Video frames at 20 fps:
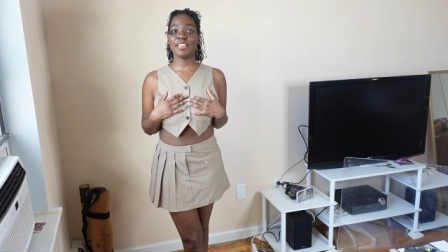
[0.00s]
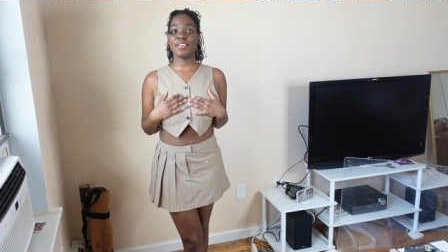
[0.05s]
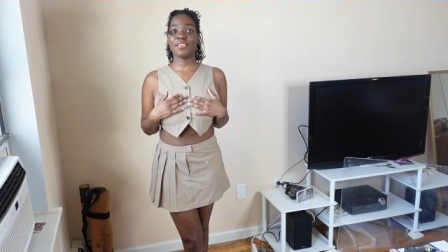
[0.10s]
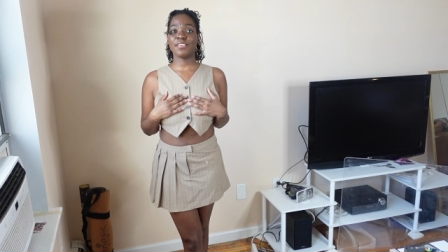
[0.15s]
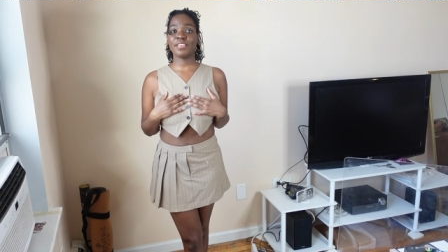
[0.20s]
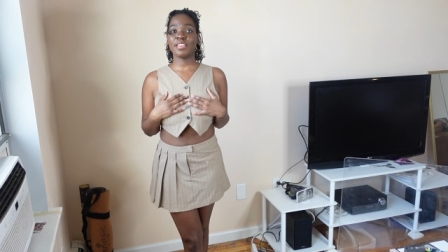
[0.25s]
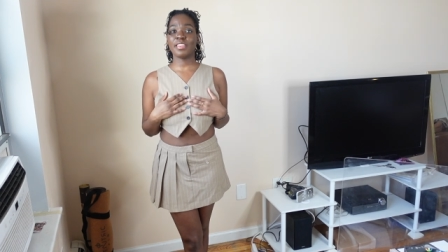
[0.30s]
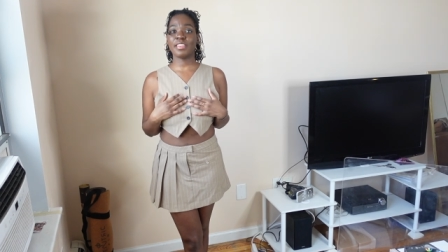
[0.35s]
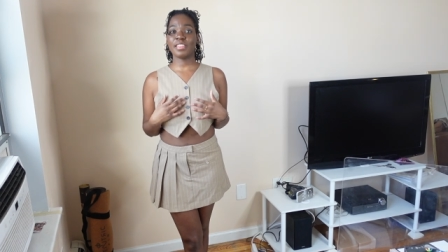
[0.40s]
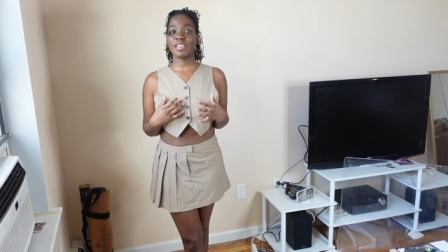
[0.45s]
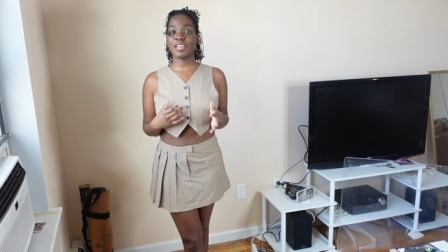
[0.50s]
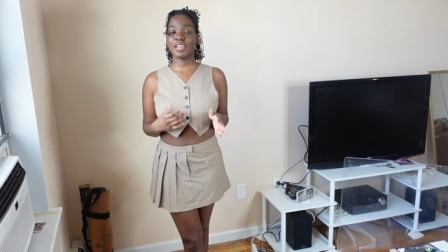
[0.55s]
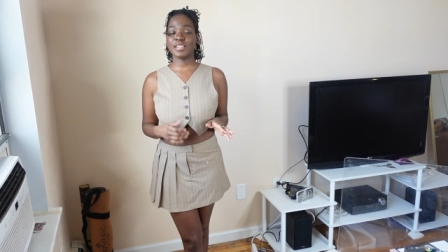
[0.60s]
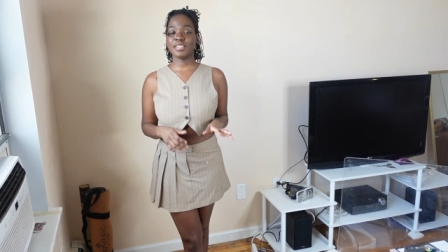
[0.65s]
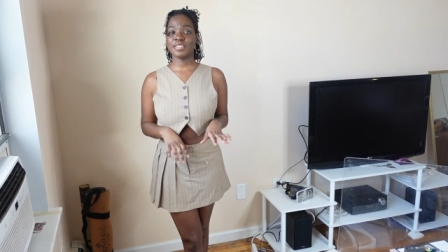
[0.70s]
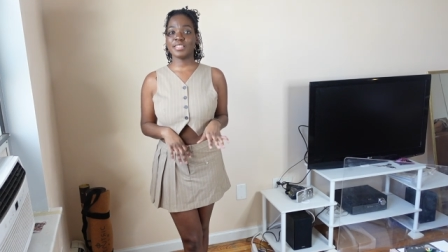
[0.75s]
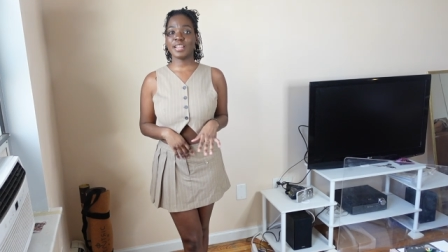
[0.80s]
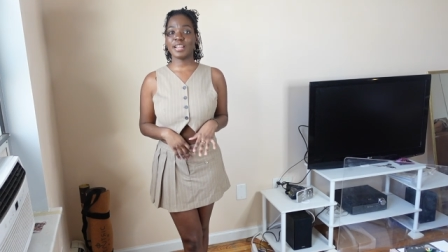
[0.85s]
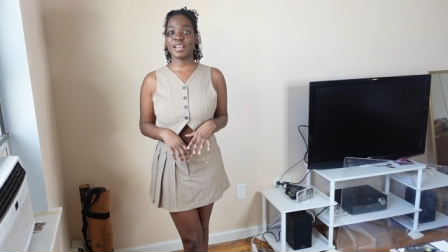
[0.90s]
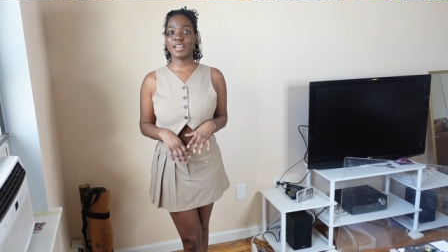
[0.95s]
The only thing
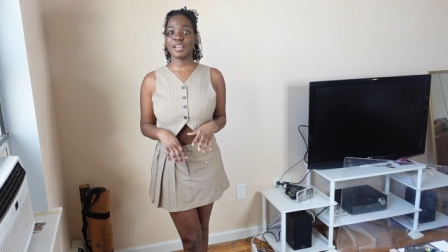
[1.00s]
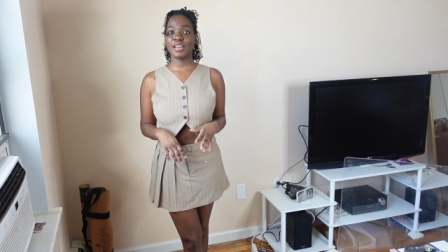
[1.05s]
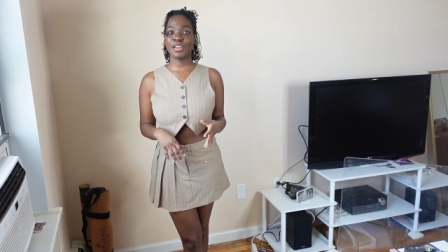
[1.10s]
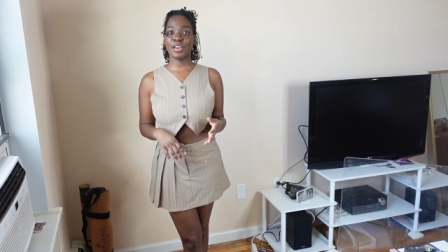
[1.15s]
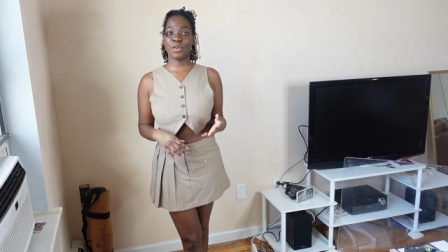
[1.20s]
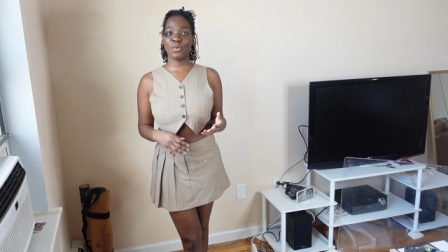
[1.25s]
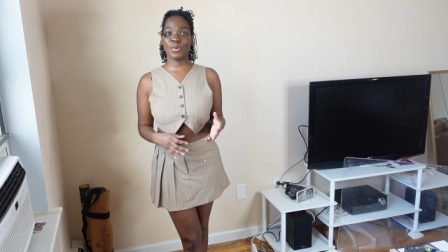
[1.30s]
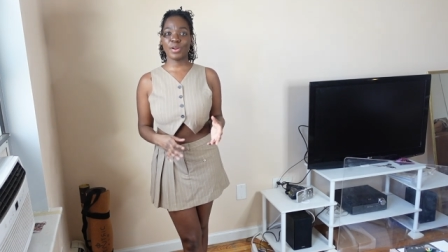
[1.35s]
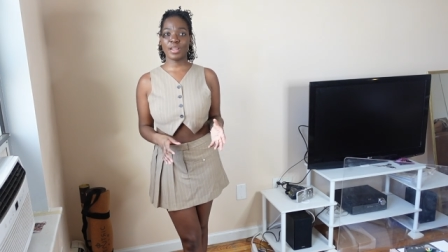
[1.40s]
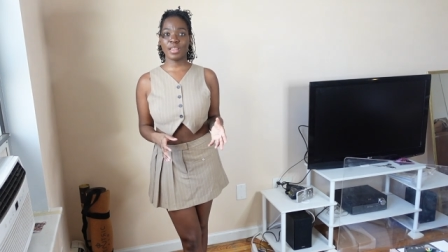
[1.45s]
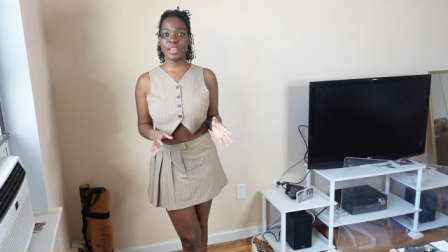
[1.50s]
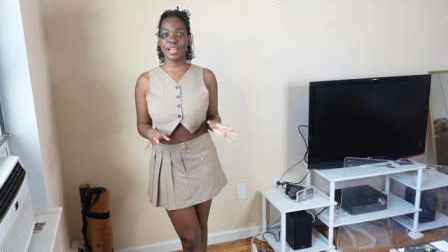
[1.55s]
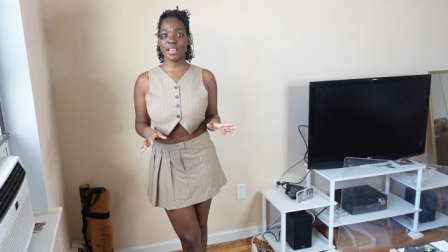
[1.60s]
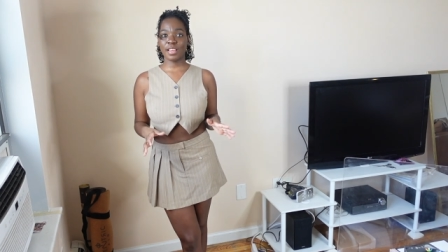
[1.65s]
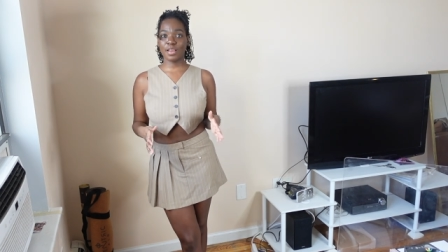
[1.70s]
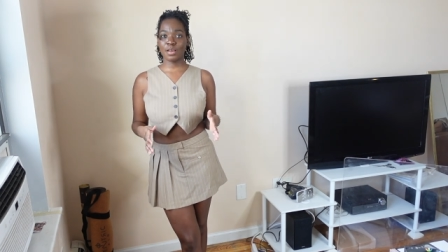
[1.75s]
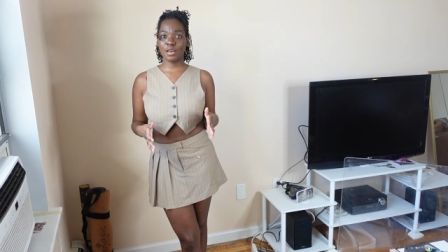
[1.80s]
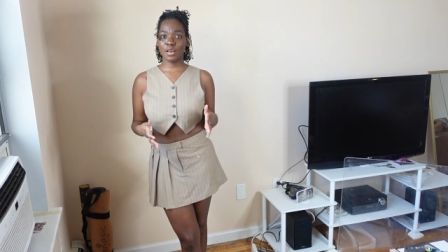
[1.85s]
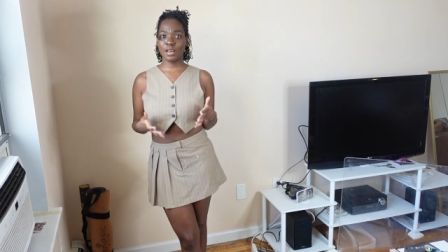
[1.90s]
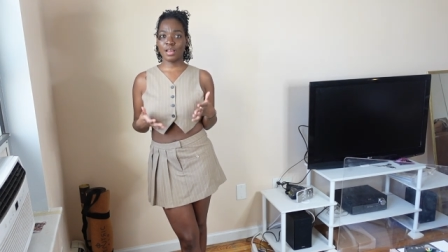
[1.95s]
is that I couldn't wear like
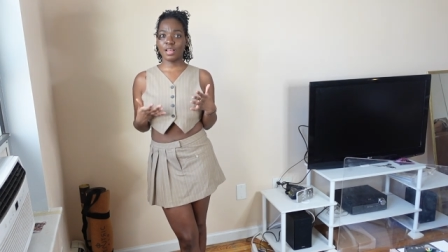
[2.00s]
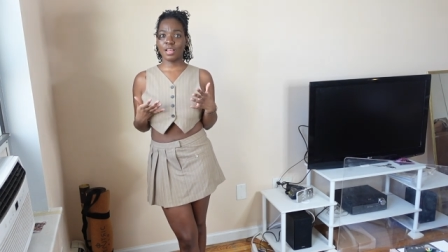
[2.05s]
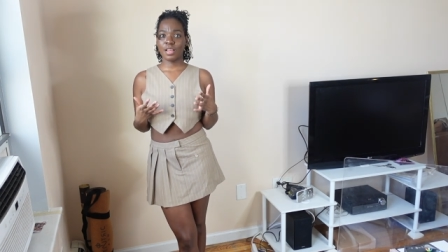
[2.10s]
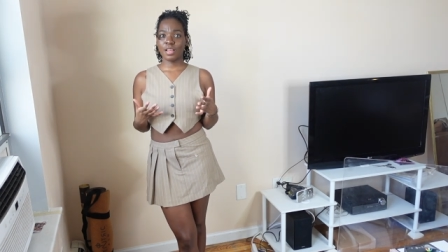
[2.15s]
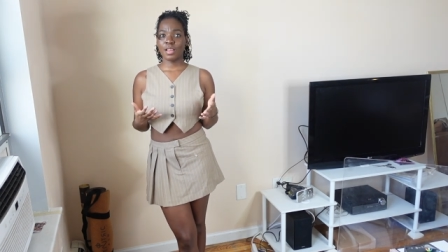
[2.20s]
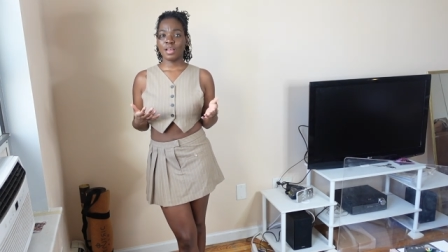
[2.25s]
a